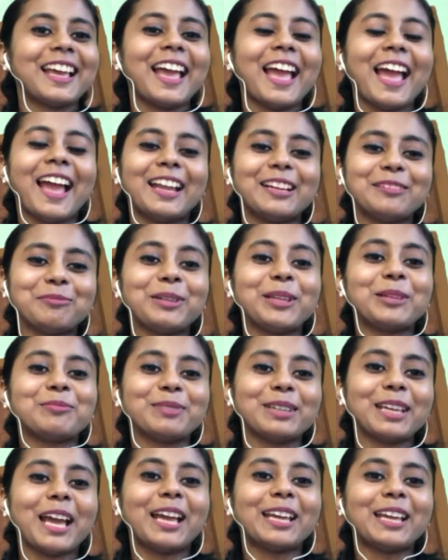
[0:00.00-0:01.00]
And
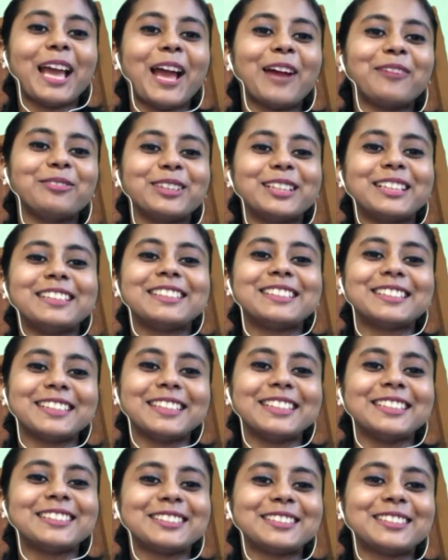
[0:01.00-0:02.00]
maybe I haven't
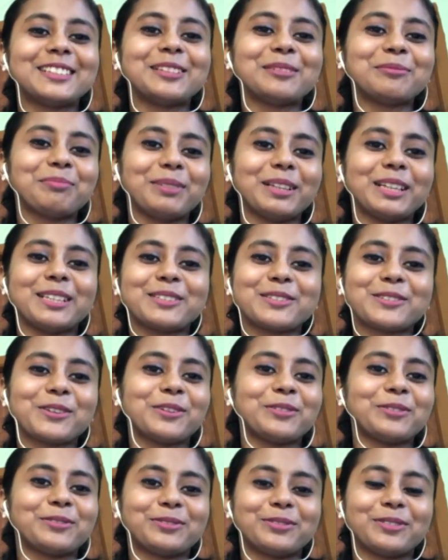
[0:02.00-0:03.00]
reached the place
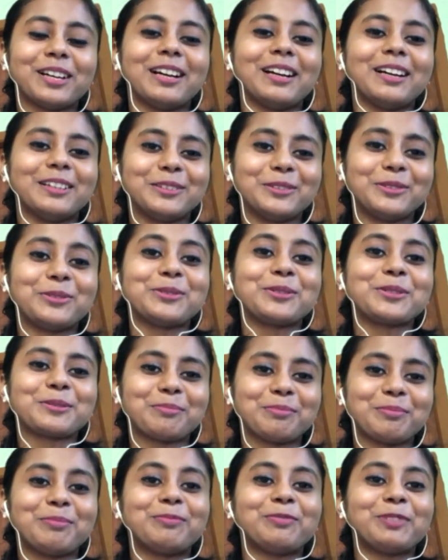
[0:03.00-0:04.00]
of those
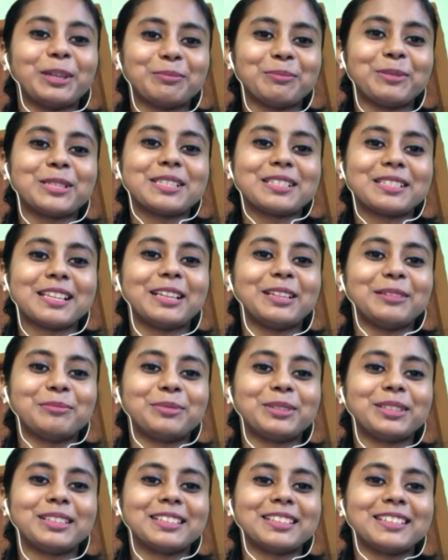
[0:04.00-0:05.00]
famous
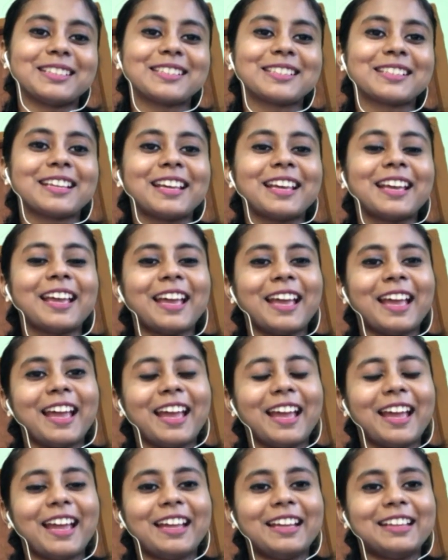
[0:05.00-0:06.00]
celebrities.
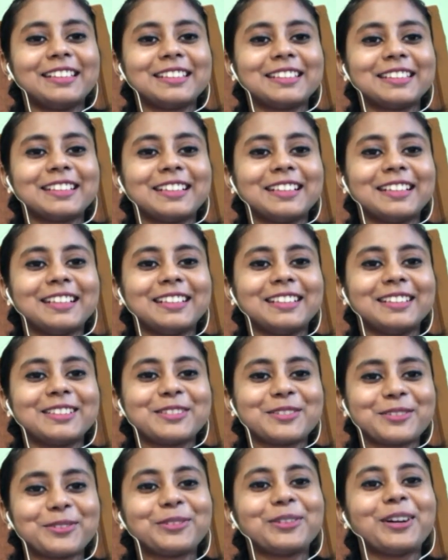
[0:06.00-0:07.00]
And
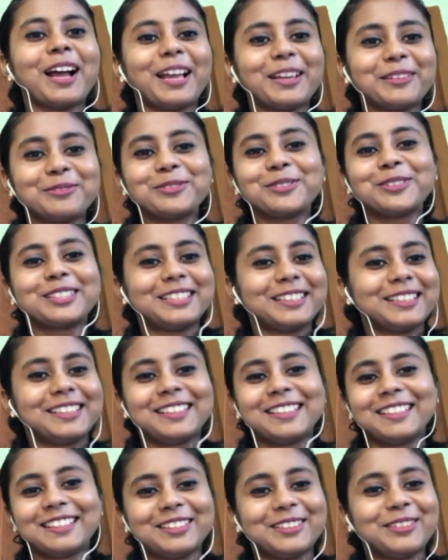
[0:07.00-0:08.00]
so I would
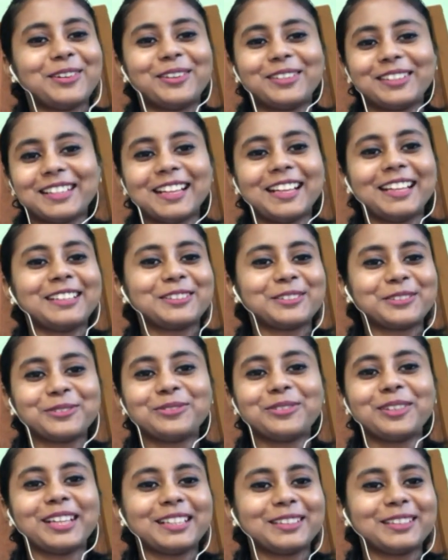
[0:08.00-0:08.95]
not like to wear